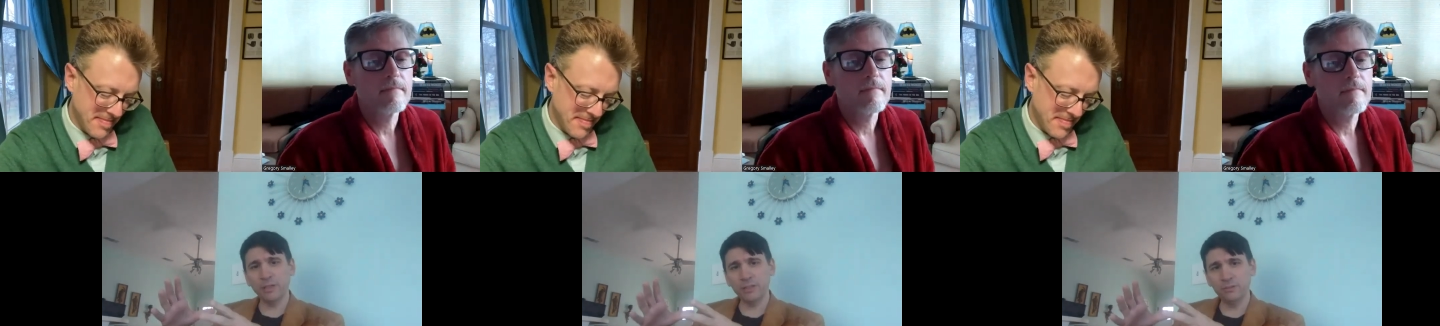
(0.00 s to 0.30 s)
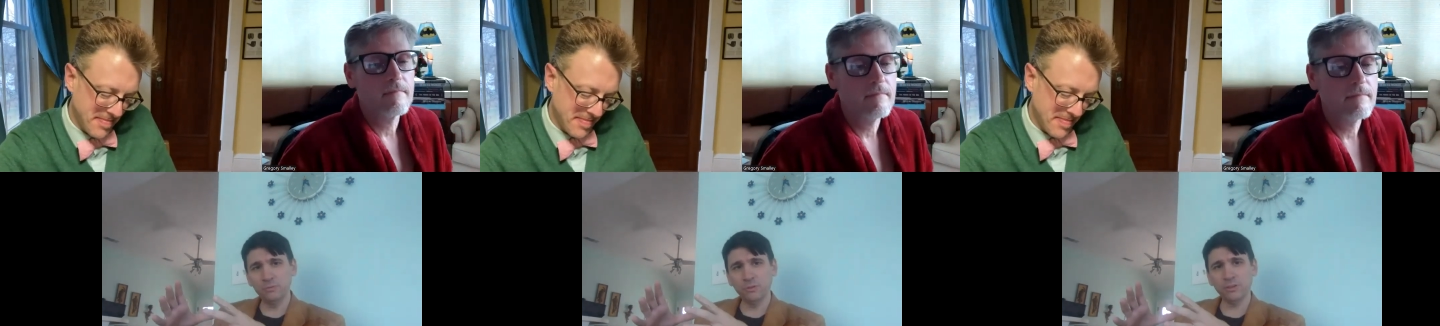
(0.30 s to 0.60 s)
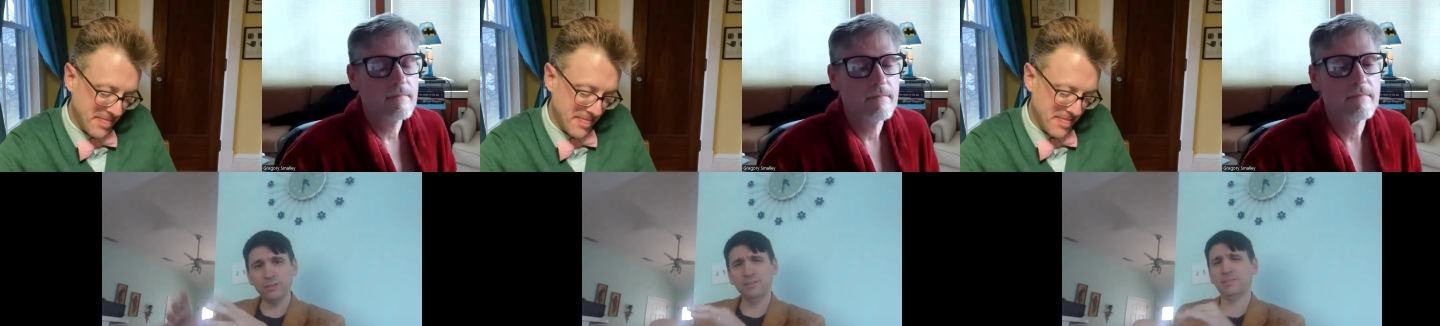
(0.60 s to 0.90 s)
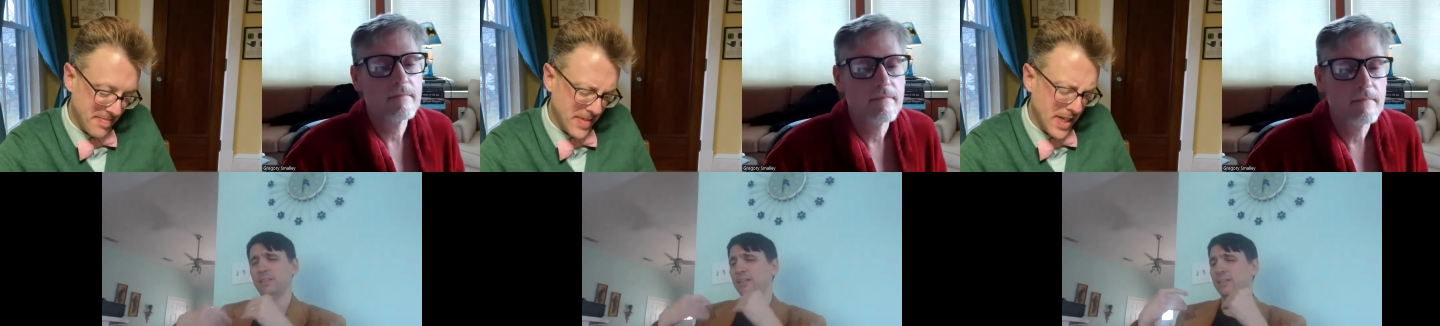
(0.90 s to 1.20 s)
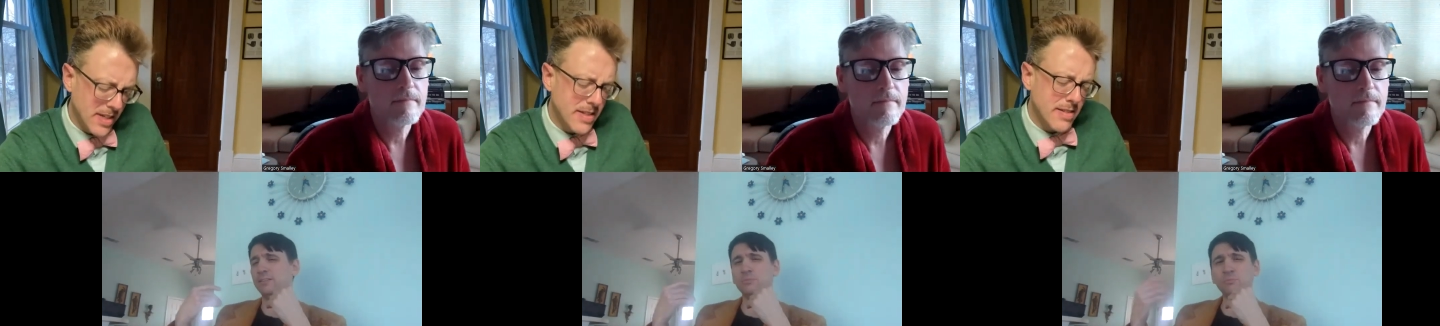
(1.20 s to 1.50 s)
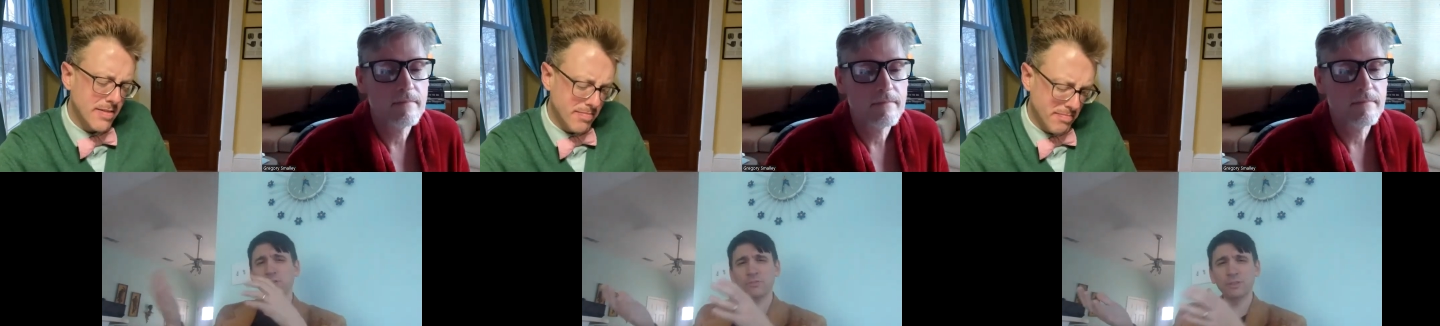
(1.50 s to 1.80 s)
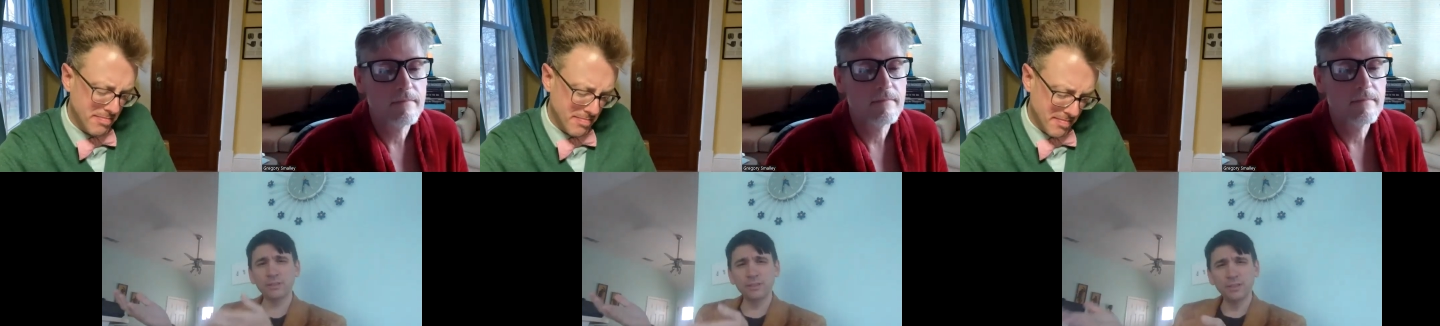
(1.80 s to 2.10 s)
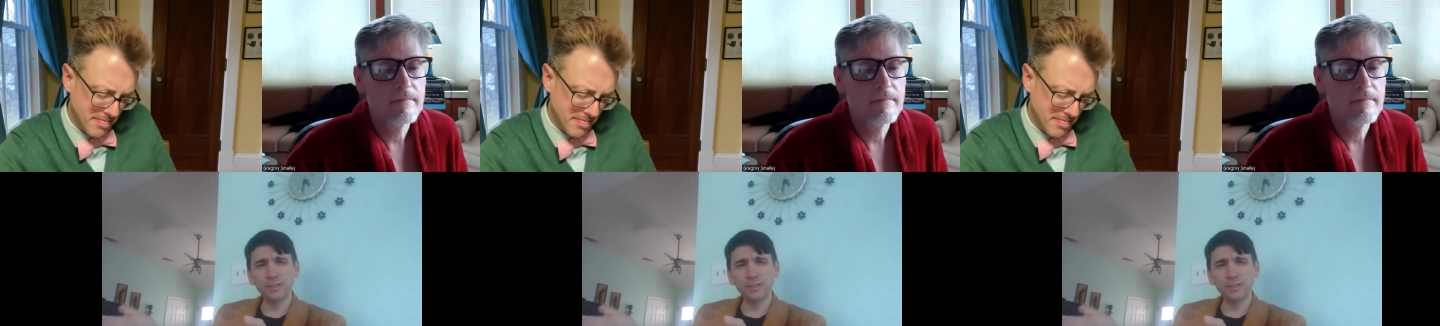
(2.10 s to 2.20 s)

Speaker 1: out of New Orleans, and it's more of a,